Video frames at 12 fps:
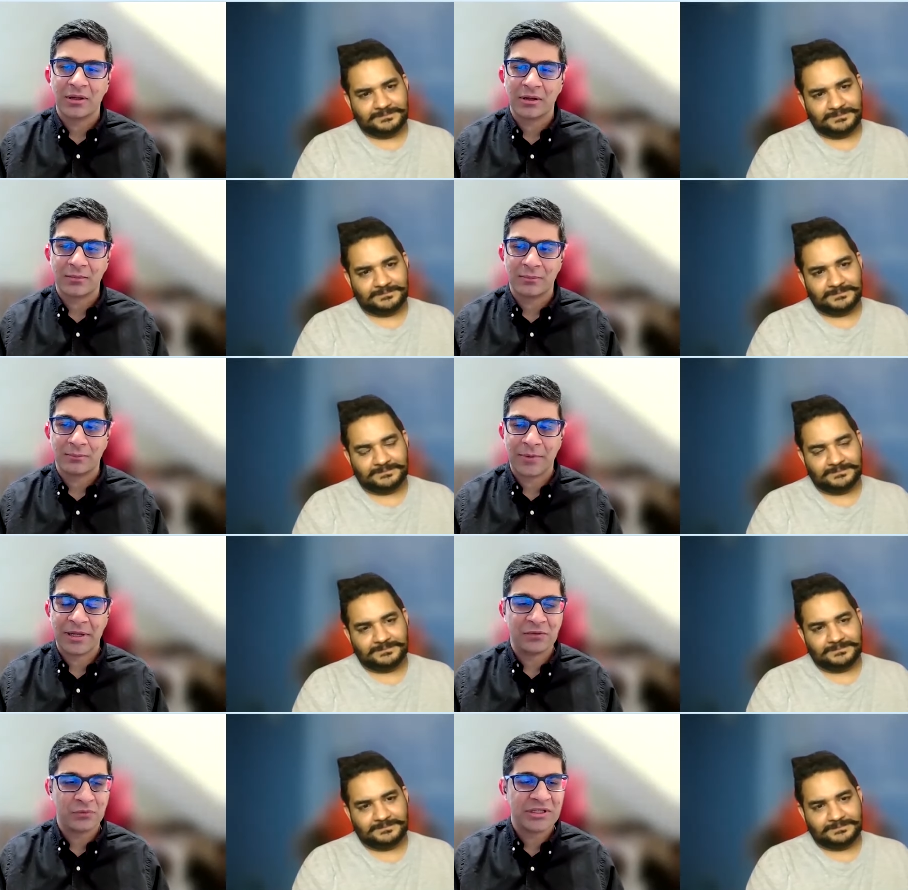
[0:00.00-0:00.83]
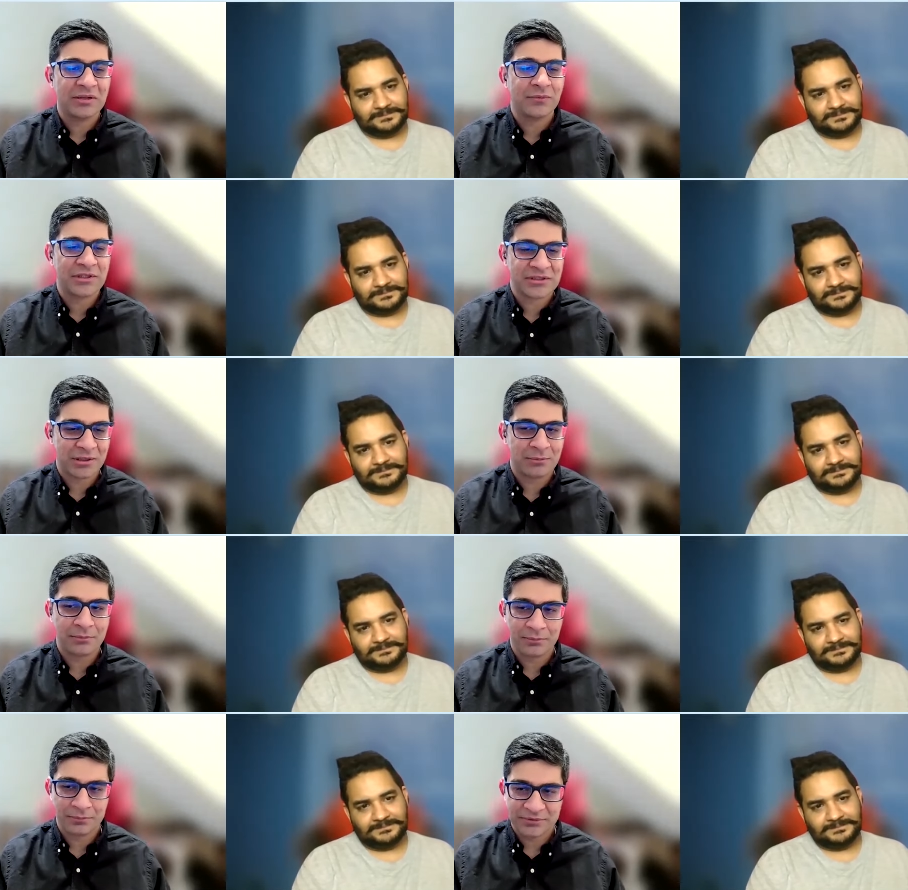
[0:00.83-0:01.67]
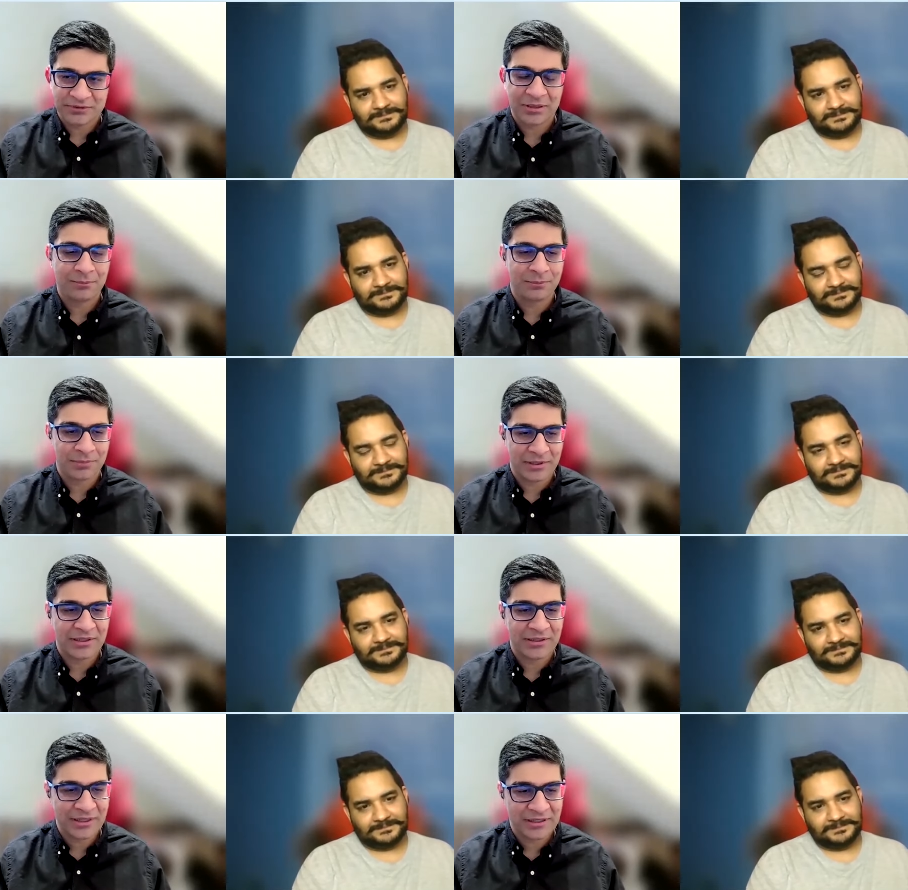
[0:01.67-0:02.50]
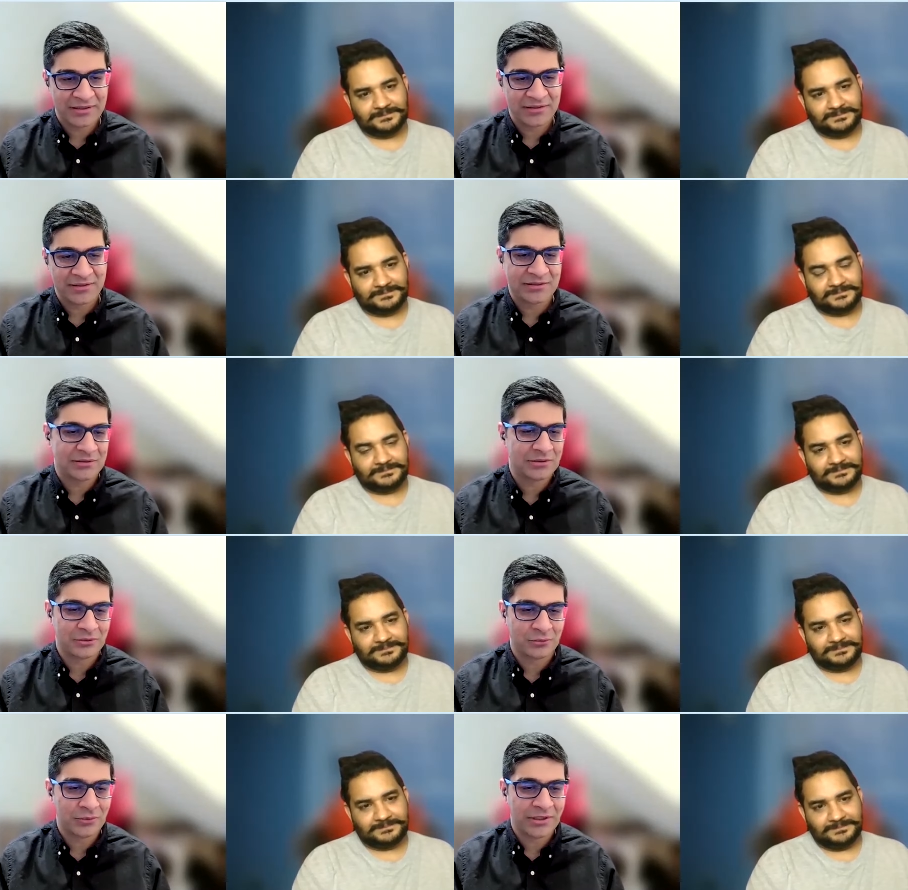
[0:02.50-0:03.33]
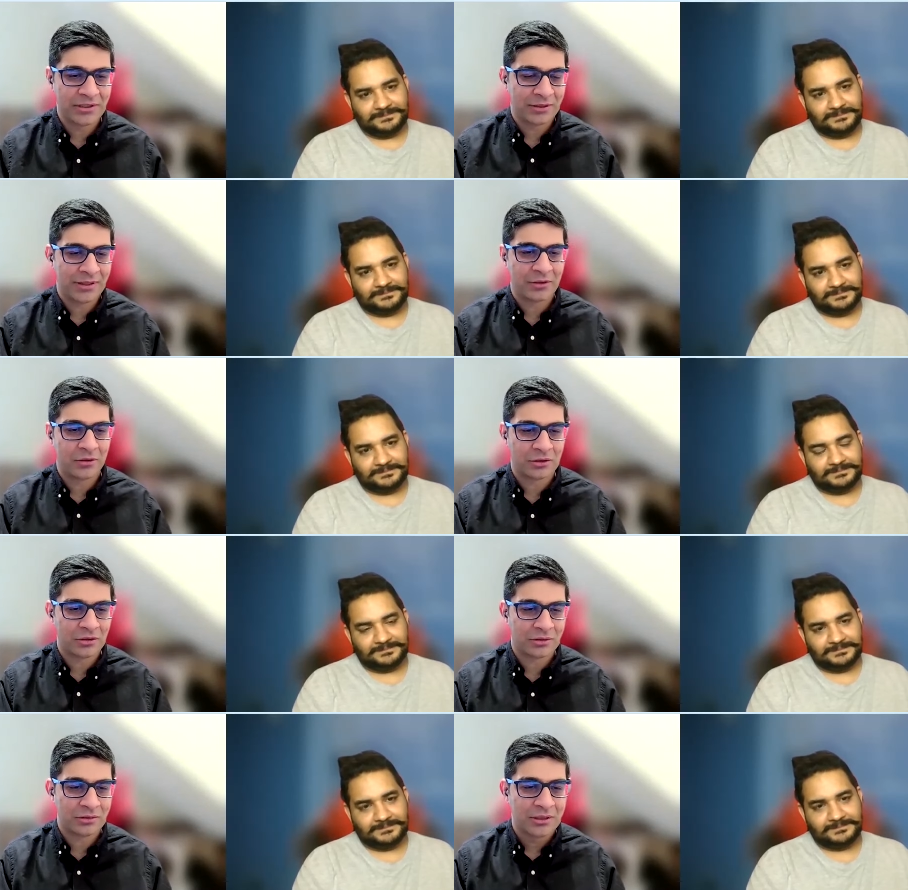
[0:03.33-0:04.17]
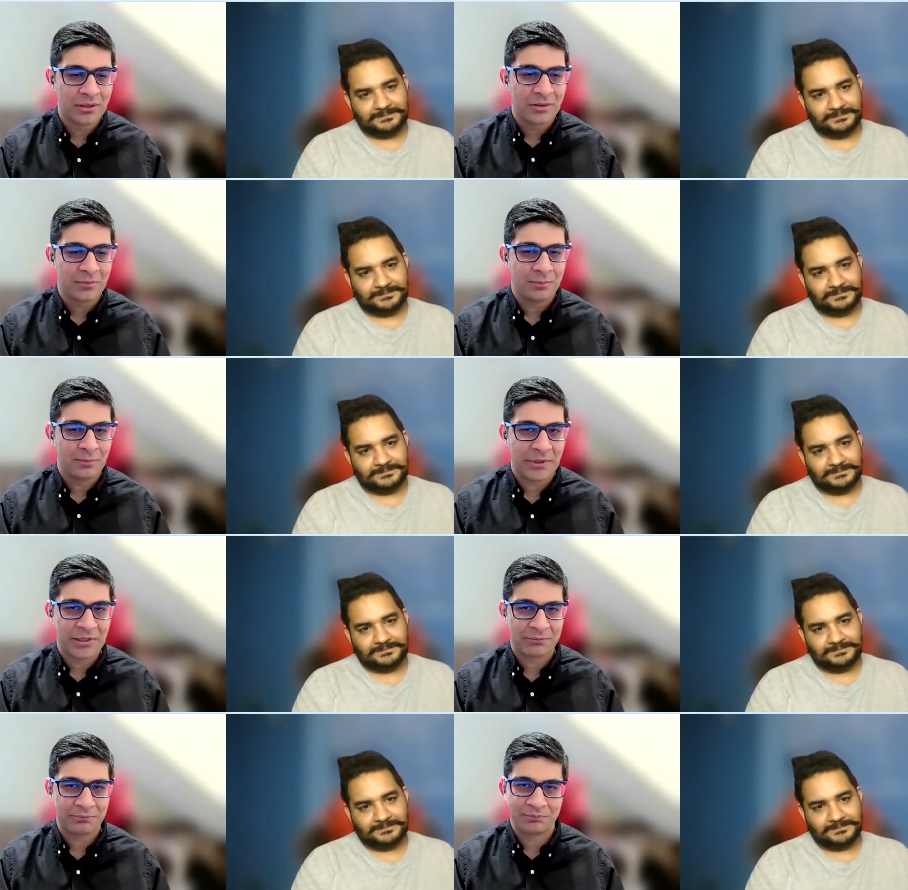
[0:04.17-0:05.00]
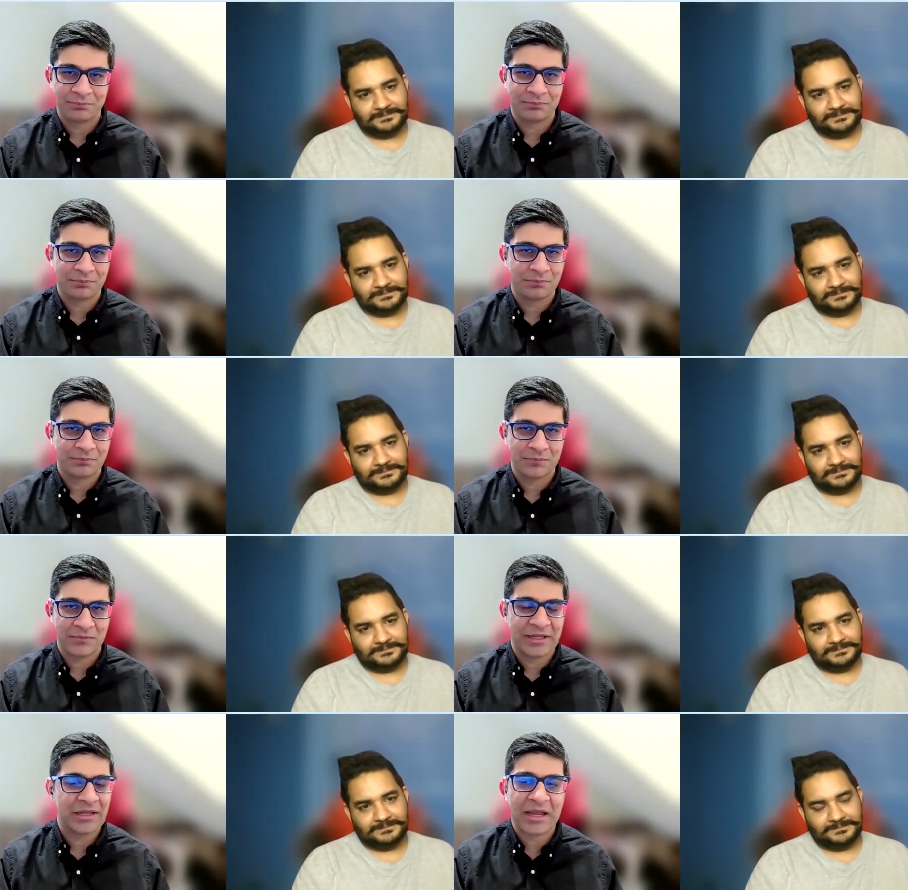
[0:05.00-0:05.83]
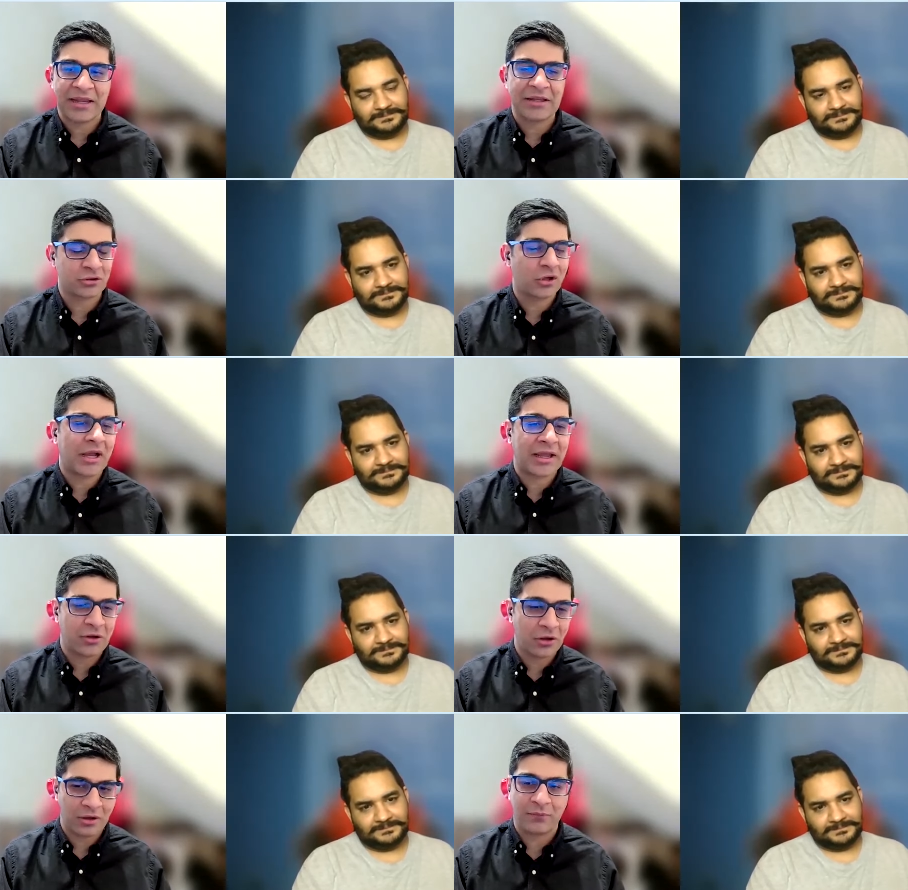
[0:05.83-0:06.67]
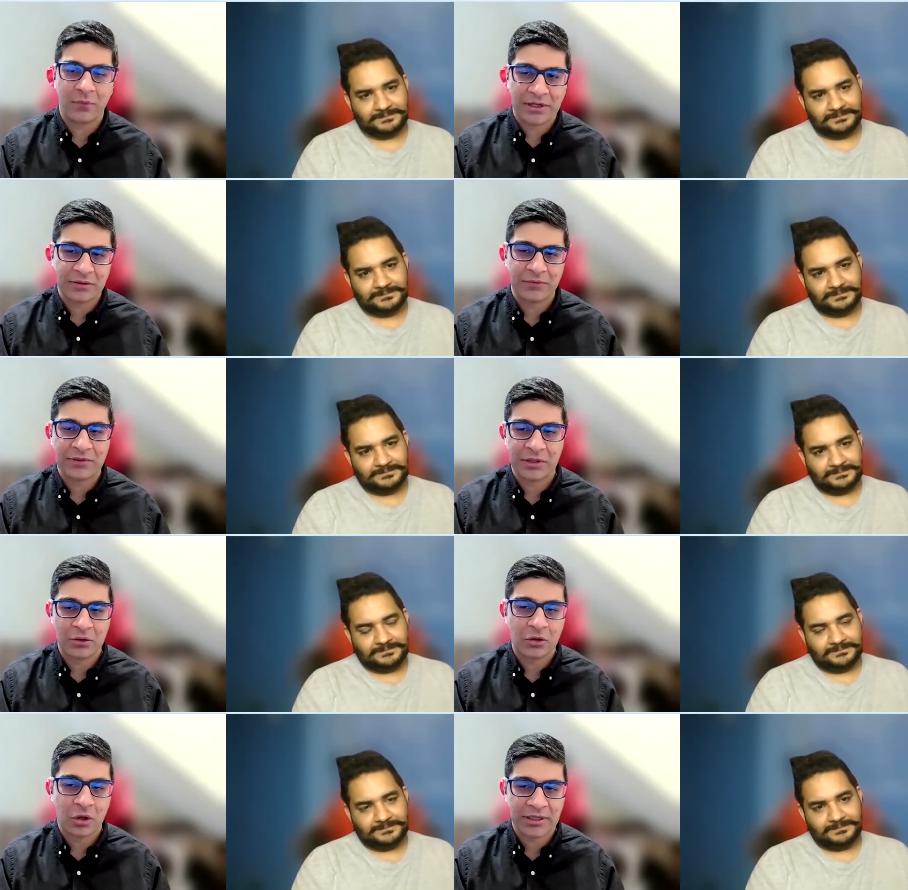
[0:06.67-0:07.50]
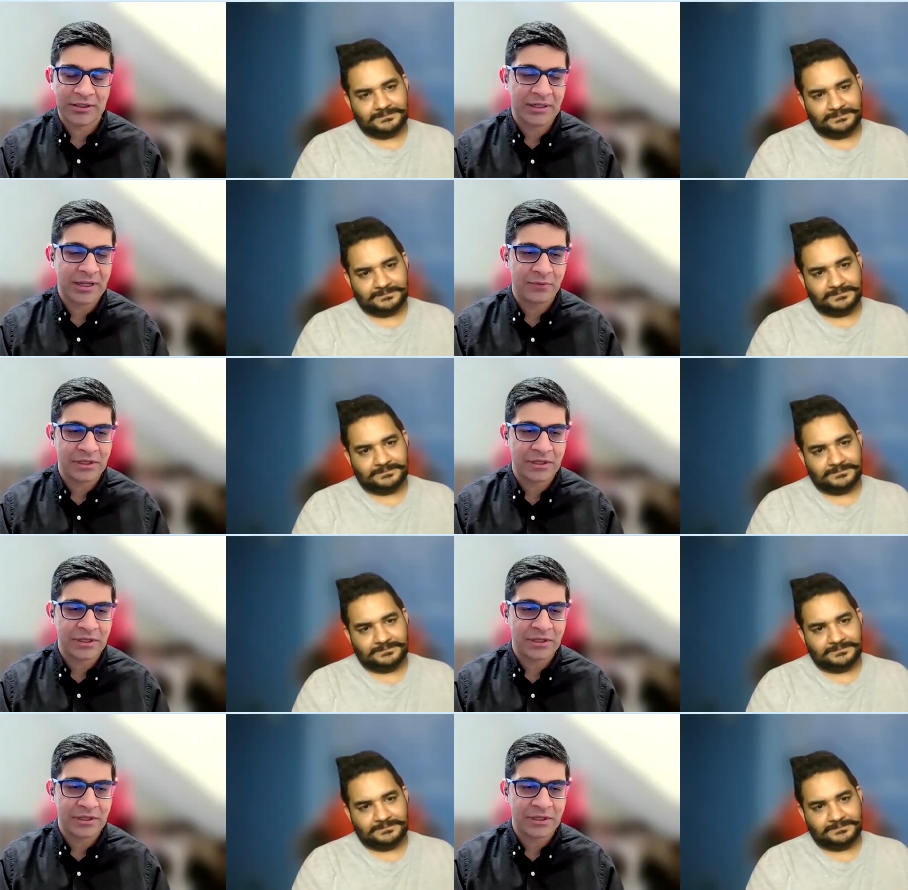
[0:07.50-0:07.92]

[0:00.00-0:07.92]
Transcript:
Speaker 1: uh, manually with some some intelligence to it like you know but like i so i work with an oracle i